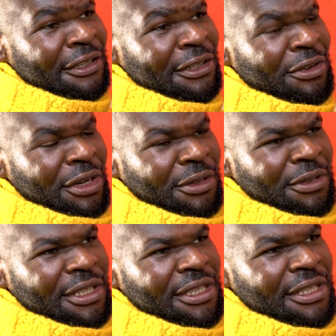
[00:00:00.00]
You're
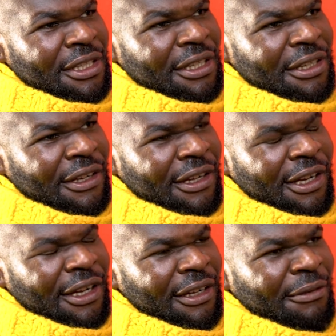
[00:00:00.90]
nudists? Yeah.
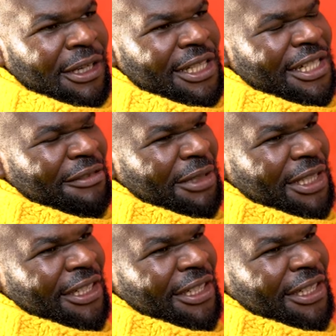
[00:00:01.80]
Ah, what does that mean?